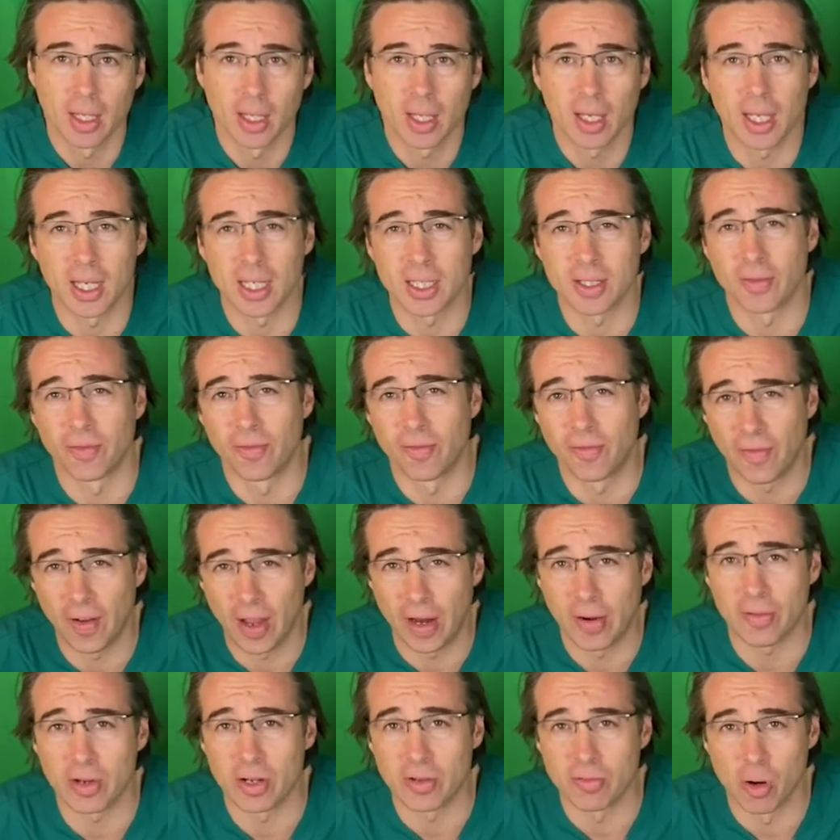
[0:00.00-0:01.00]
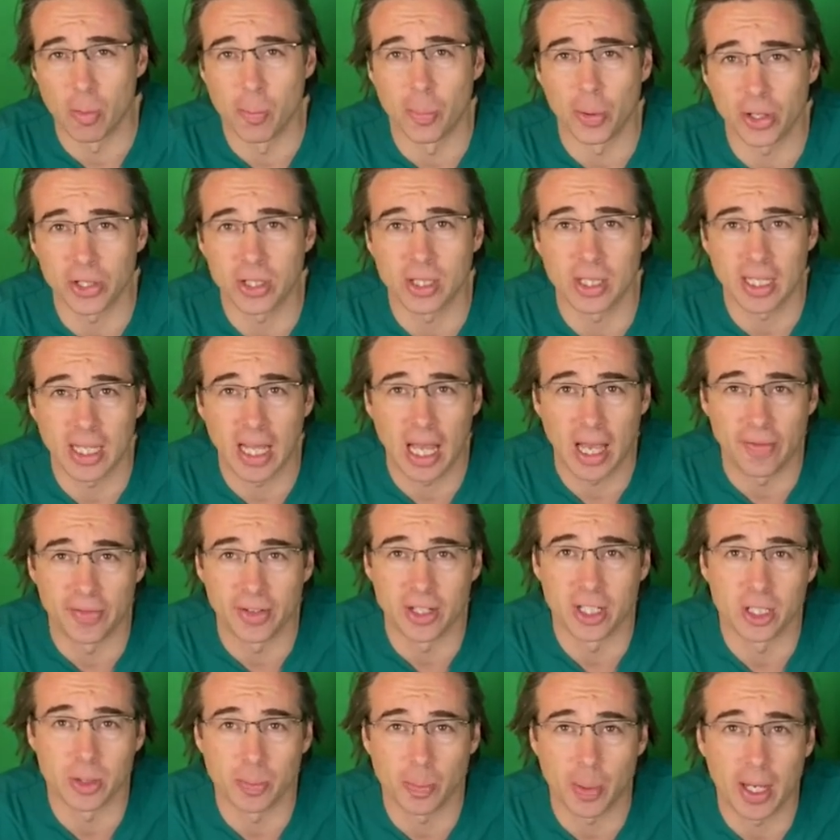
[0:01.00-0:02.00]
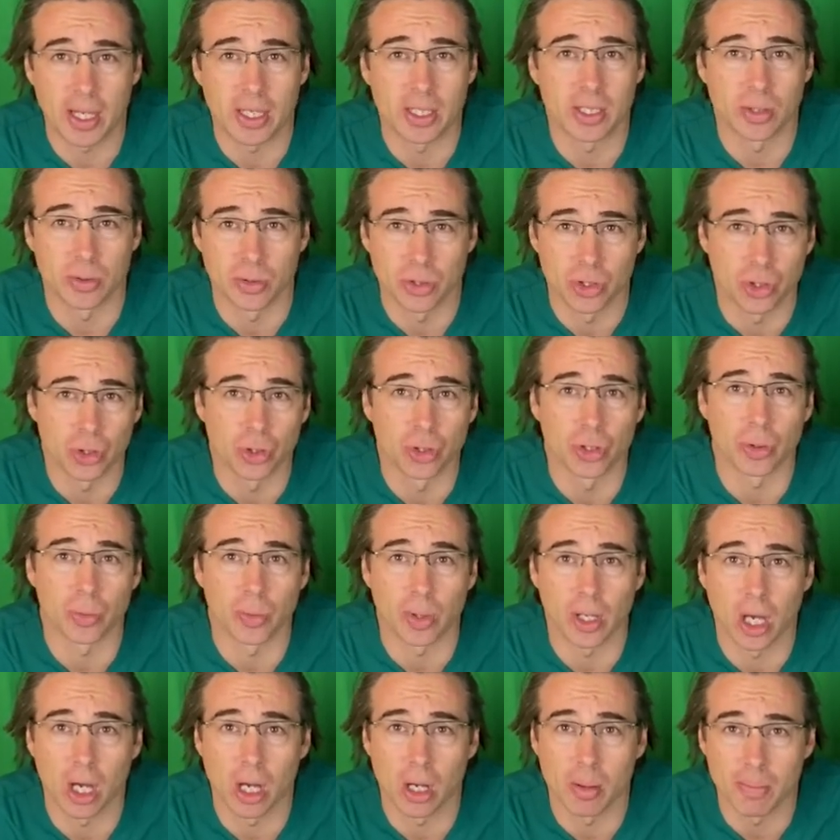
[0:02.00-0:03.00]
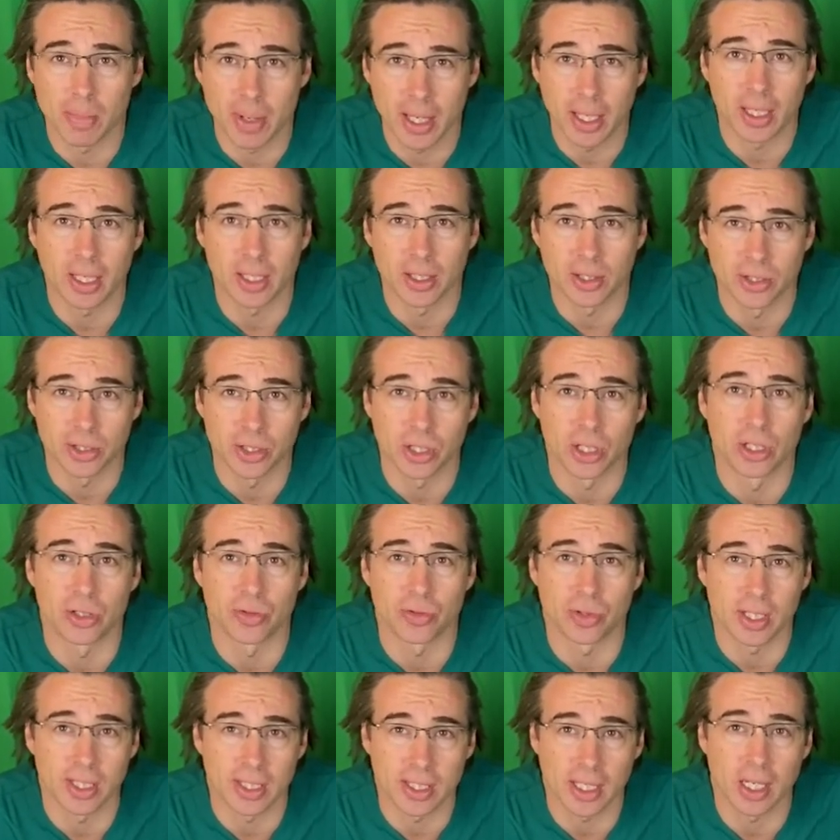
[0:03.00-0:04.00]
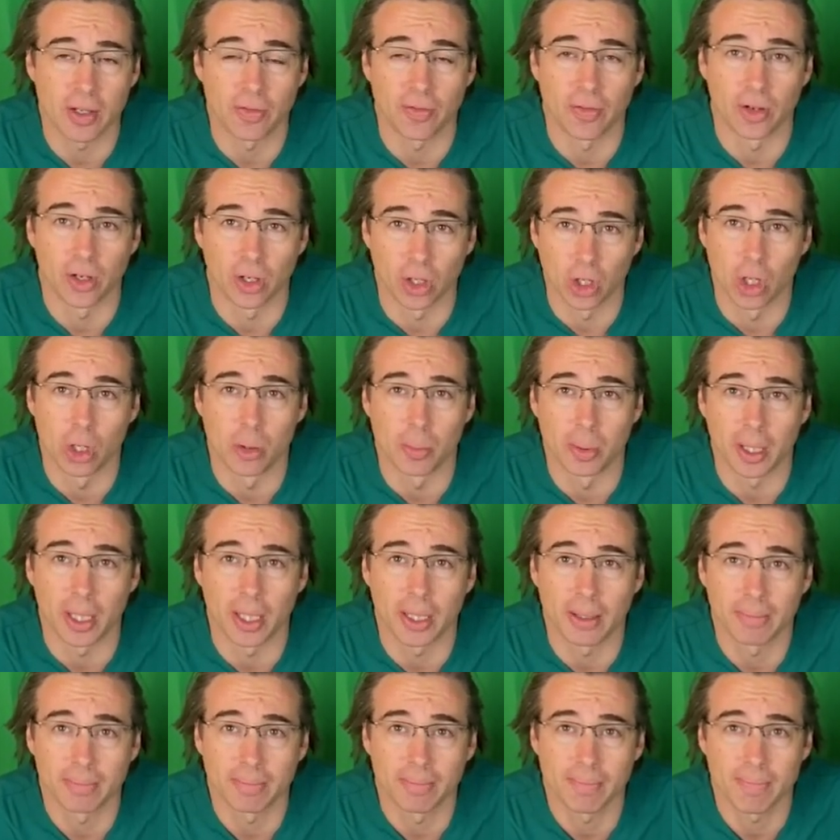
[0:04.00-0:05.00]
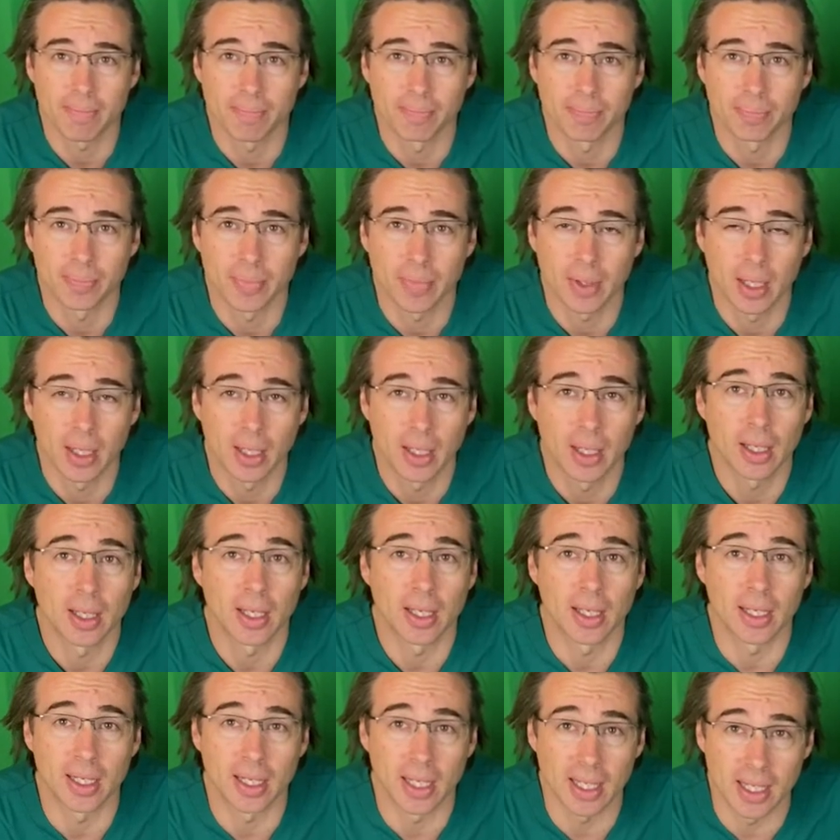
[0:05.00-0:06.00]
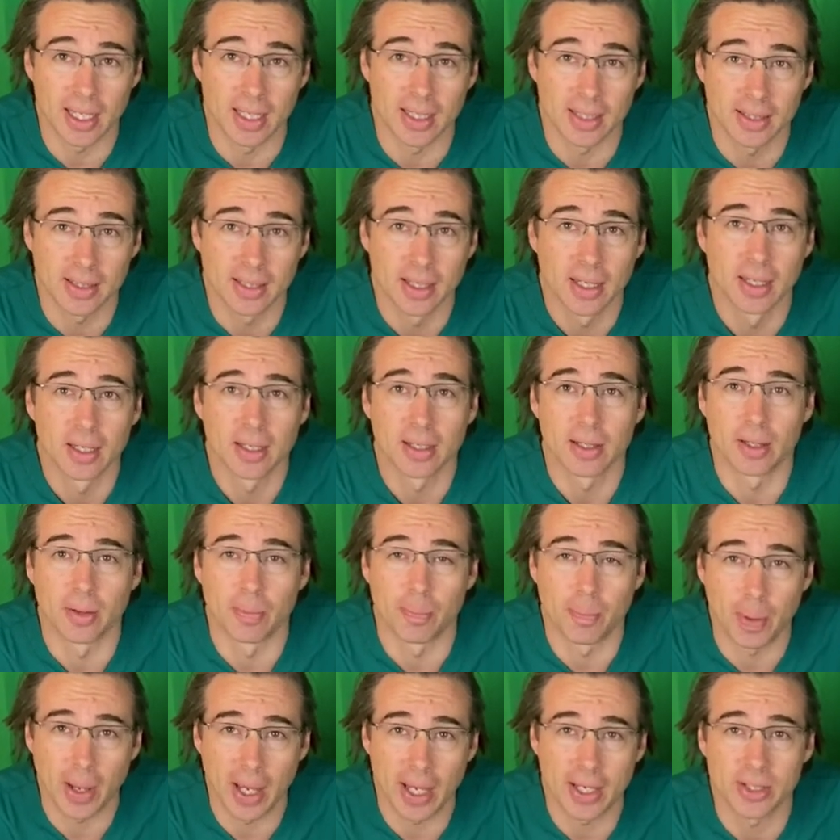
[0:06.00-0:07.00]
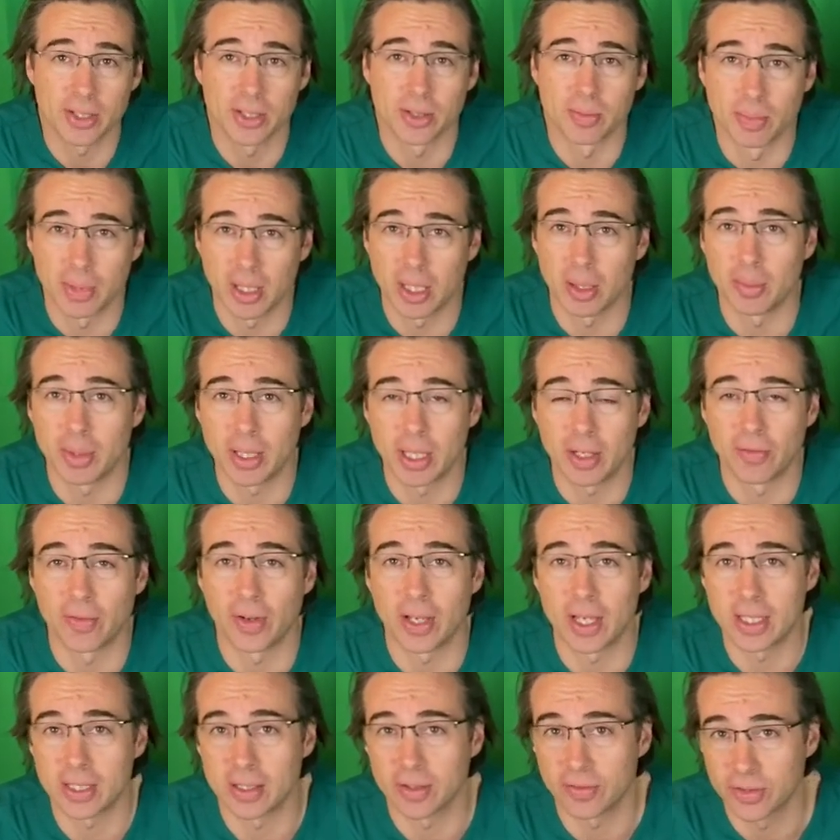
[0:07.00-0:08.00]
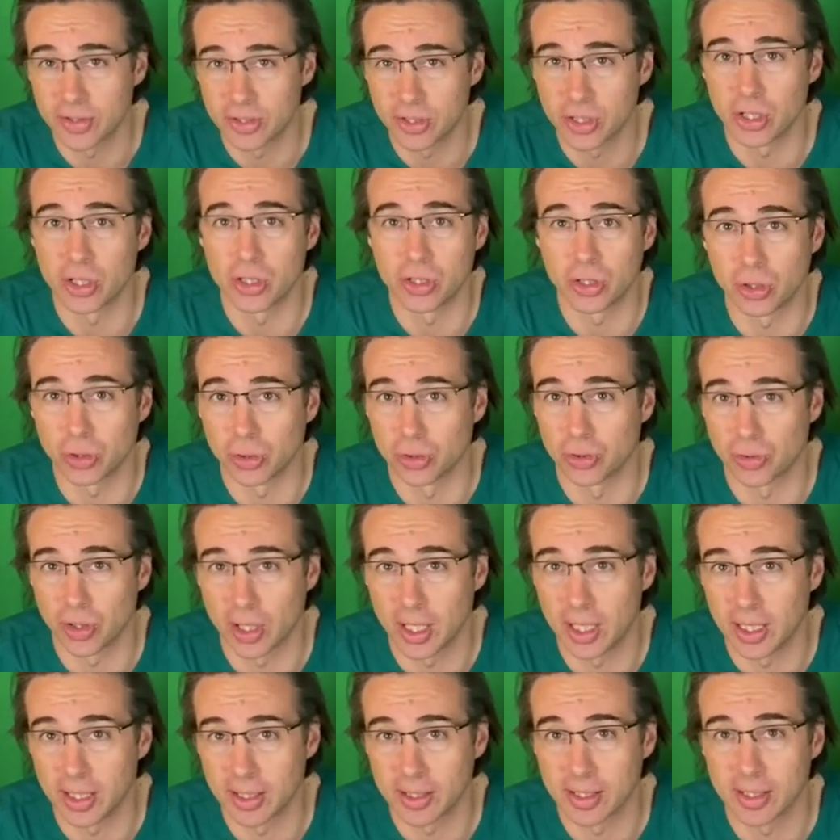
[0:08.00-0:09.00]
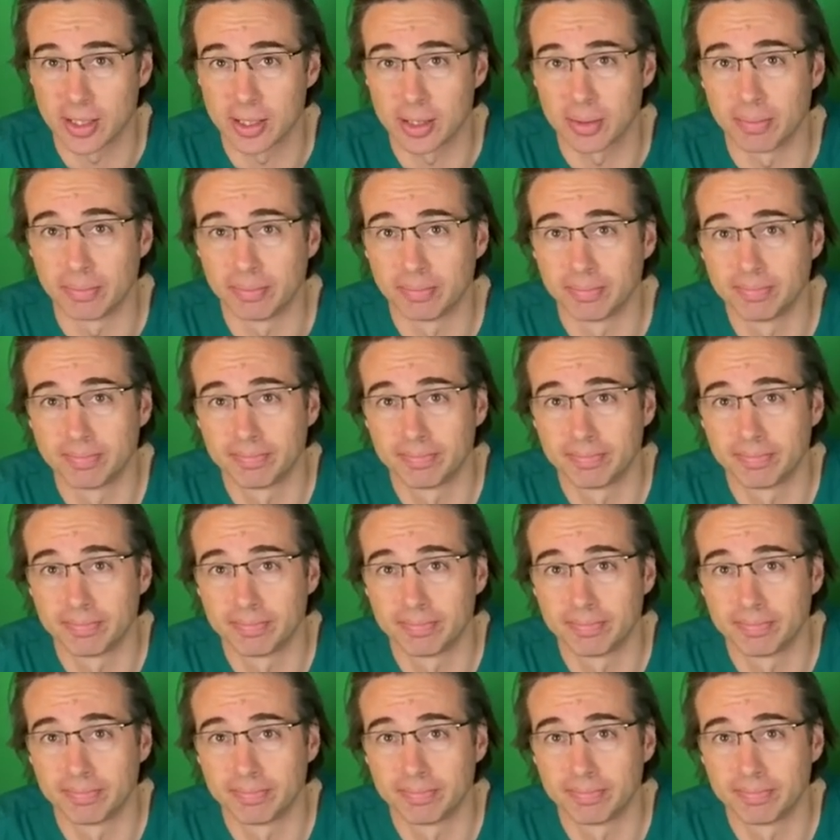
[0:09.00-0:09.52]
It's very robustly evidence-based to ensure that we are making surgery safer globally. It is the best minimally invasive surgical training system.